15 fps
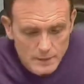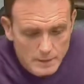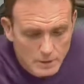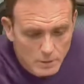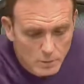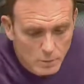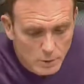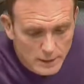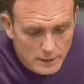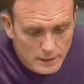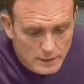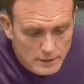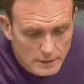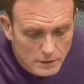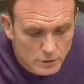Here's a
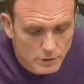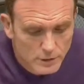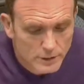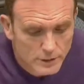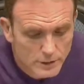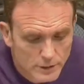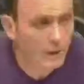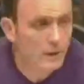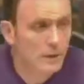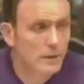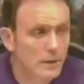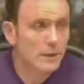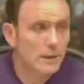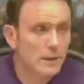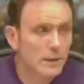quick screen
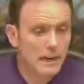share.